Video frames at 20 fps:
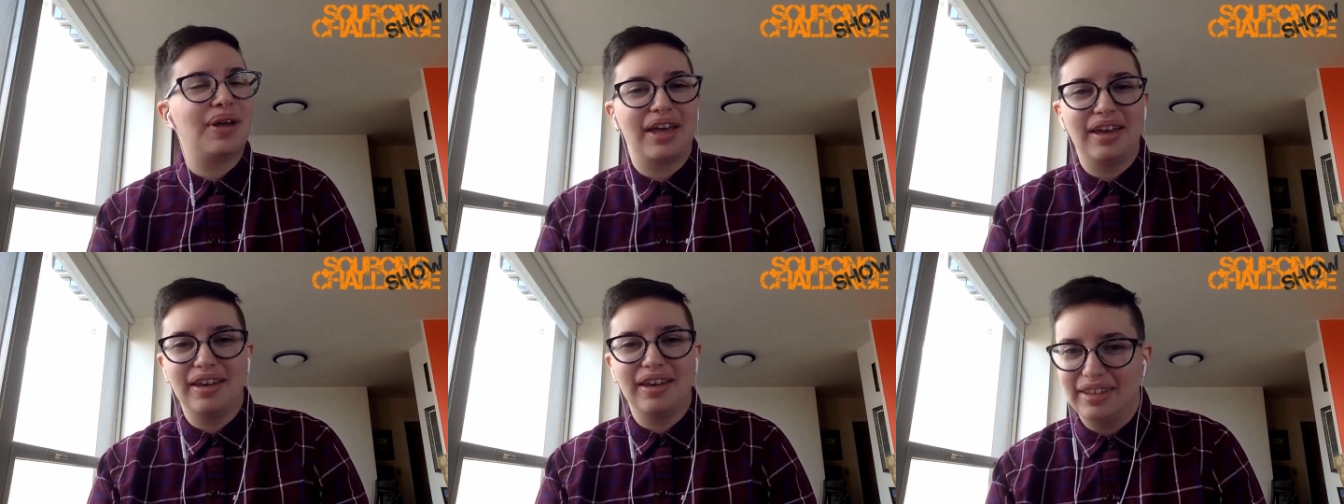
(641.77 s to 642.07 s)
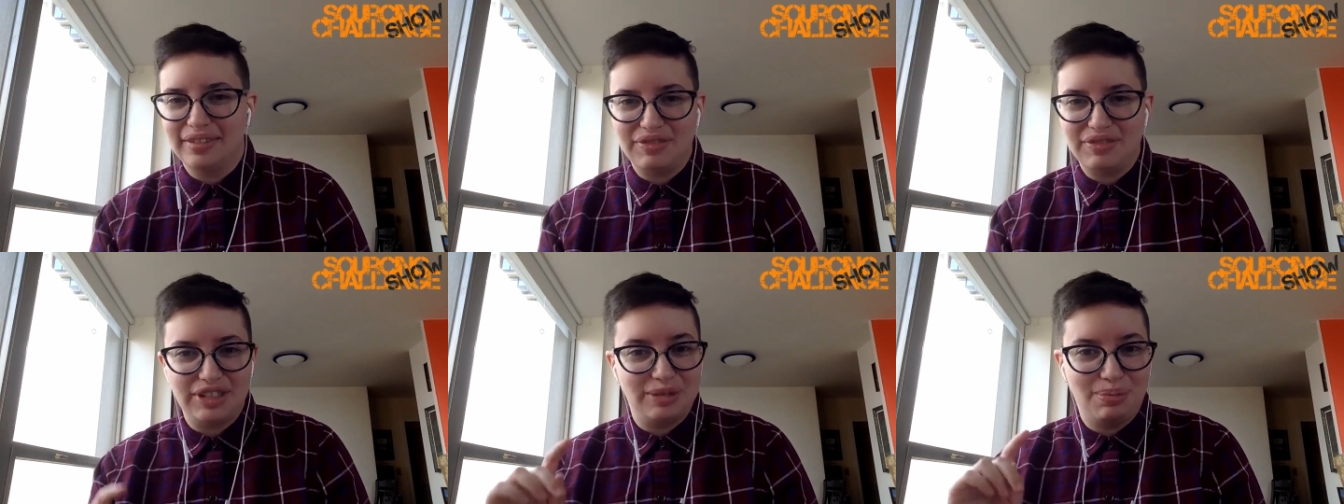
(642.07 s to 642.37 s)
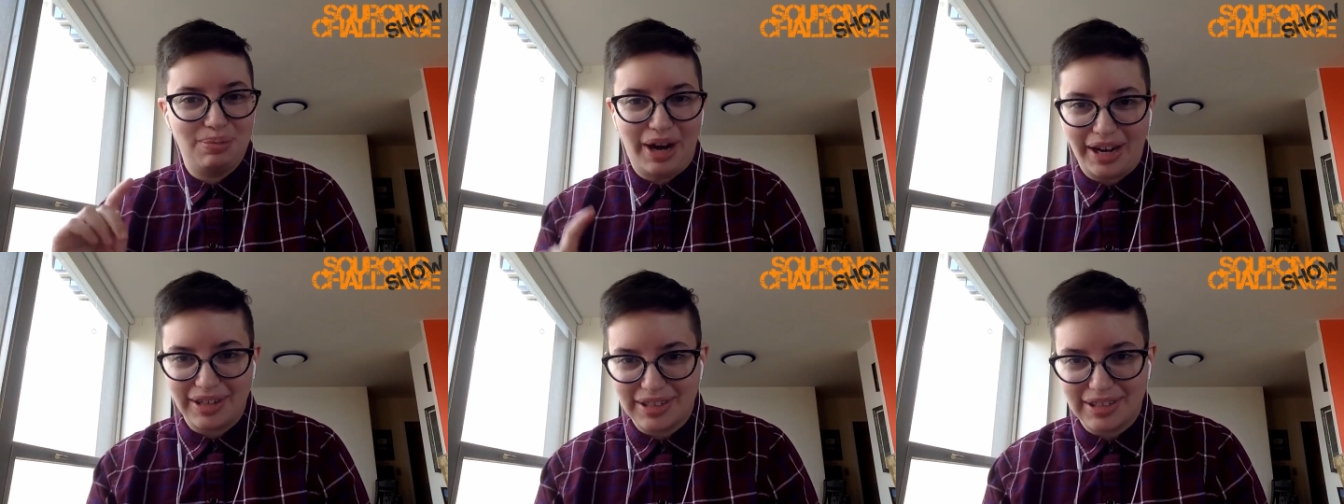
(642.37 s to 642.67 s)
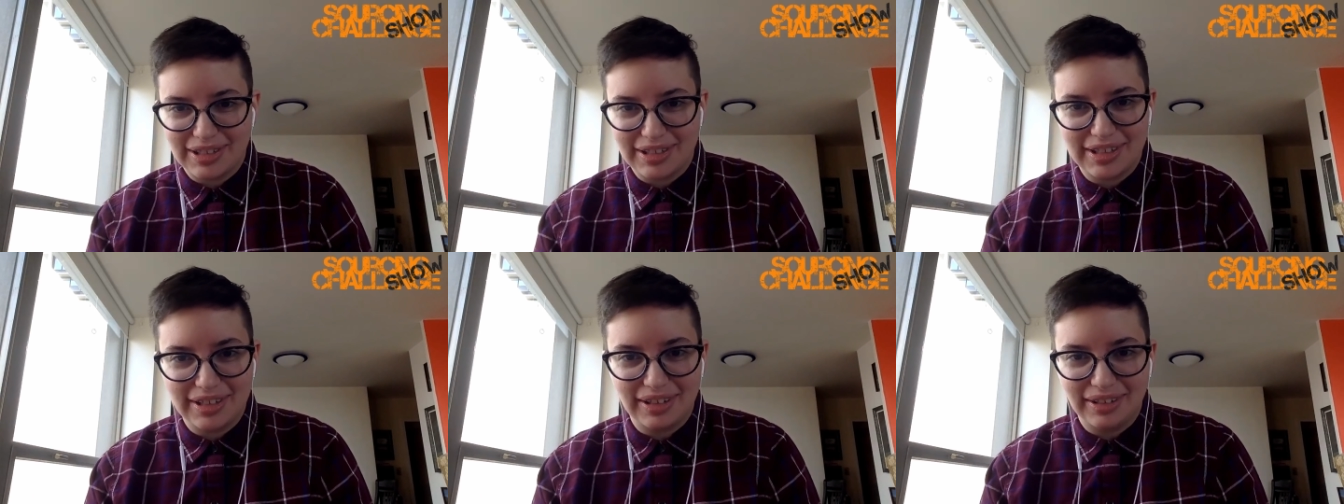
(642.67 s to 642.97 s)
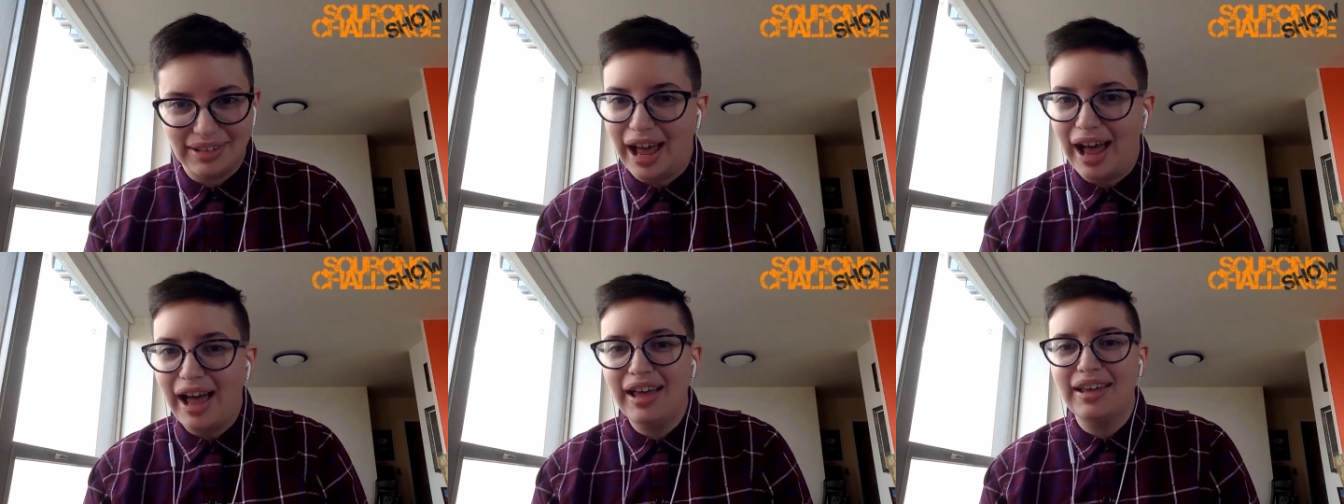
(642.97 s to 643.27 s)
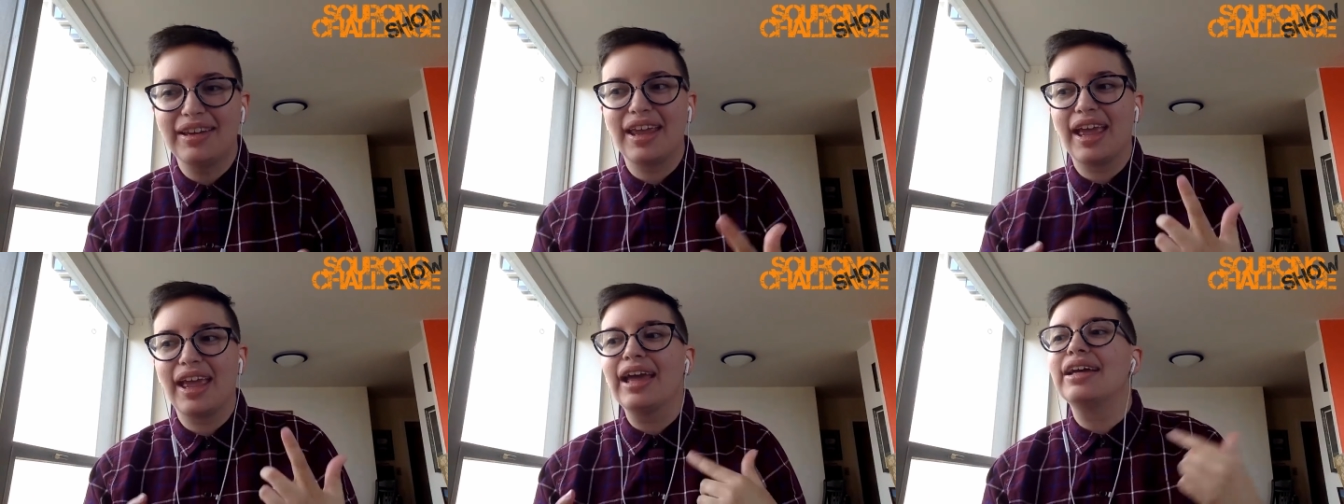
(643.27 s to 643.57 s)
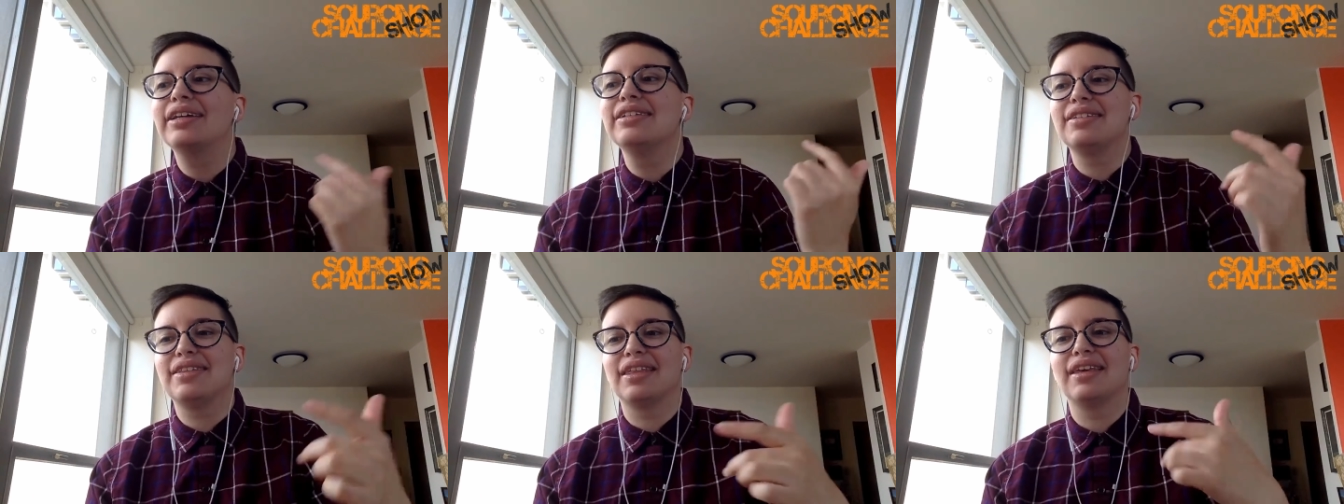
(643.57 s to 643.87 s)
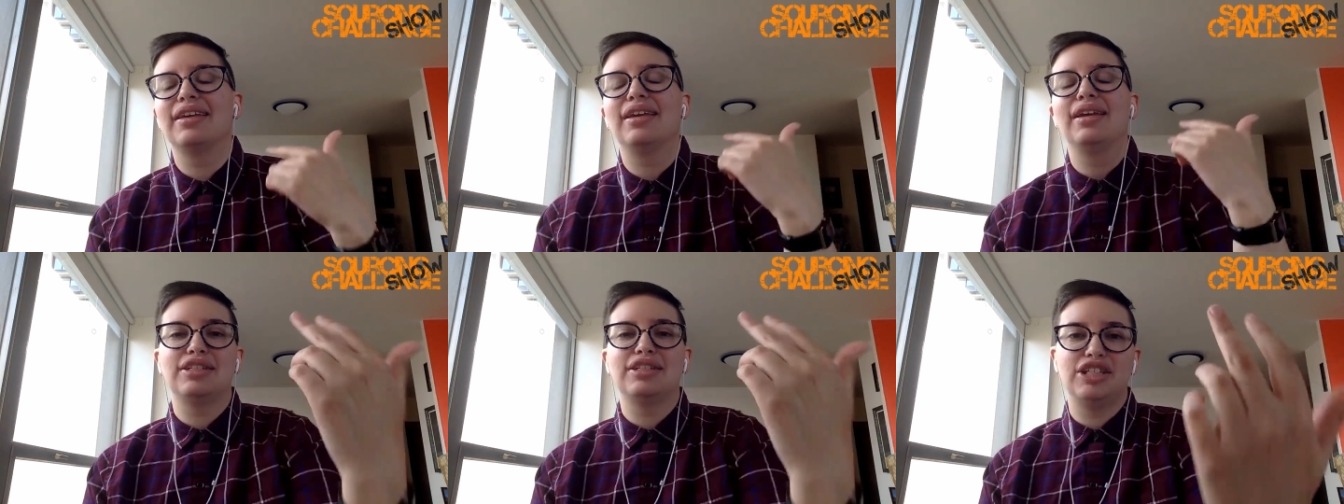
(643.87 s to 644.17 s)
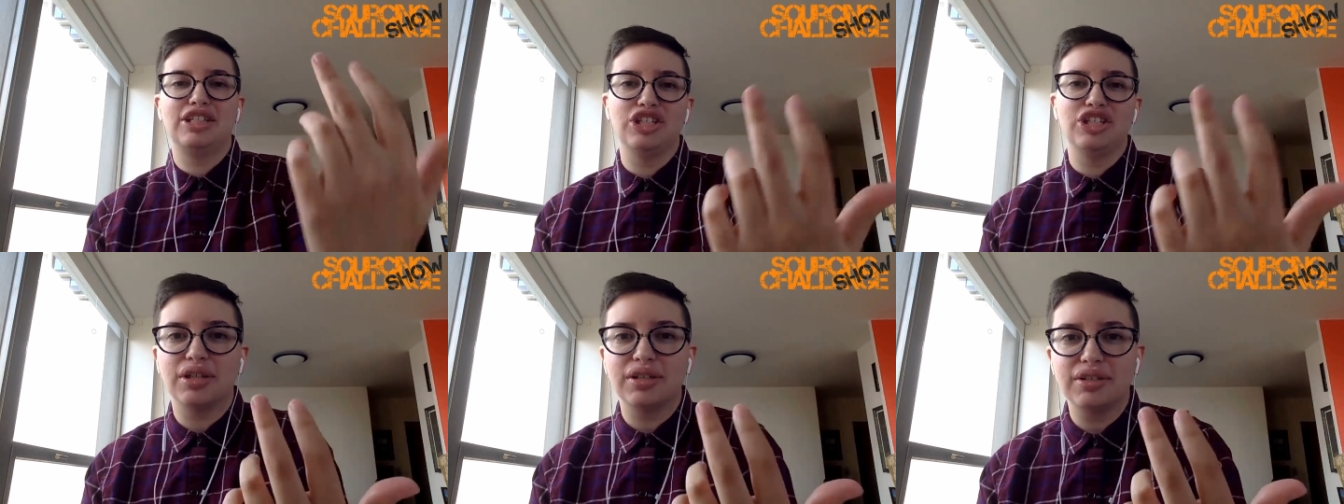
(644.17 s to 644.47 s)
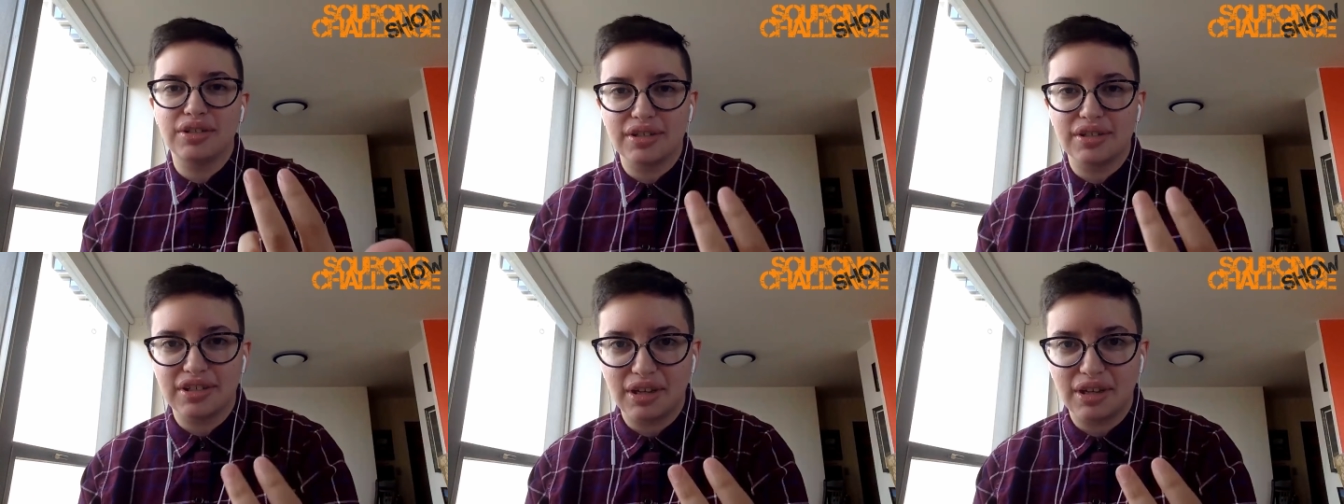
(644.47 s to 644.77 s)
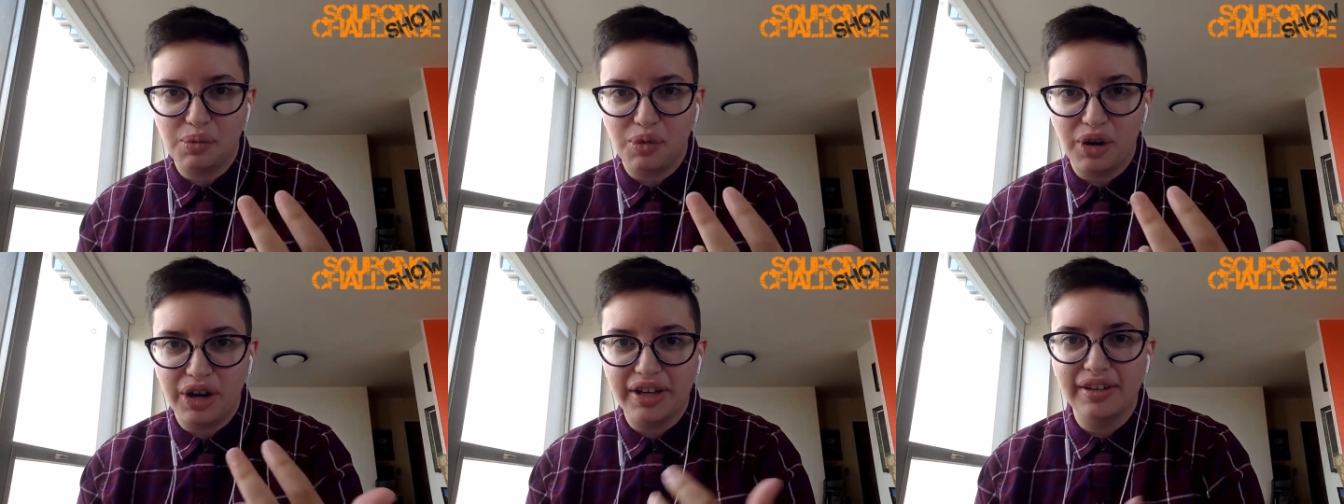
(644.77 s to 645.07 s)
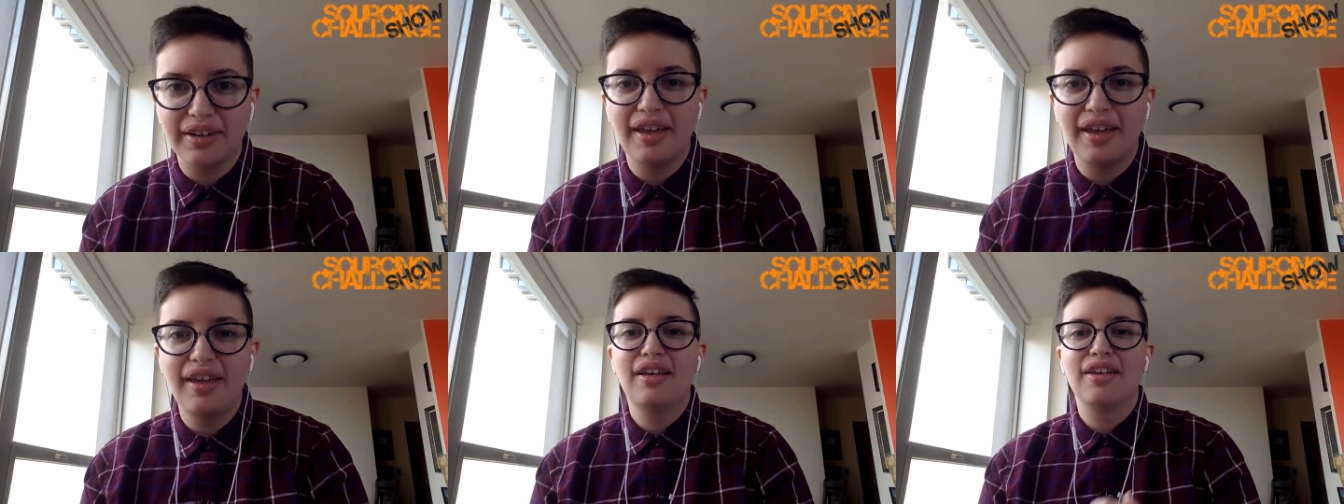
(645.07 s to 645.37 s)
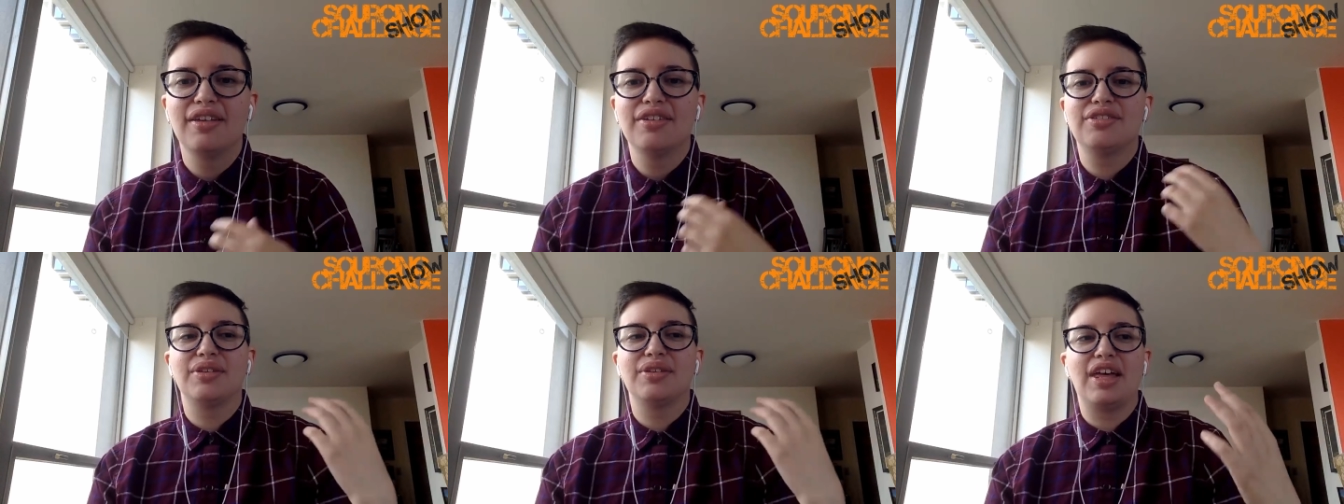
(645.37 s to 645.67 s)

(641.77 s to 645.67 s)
okay, they've just practiced it a lot and they can teach it to someone.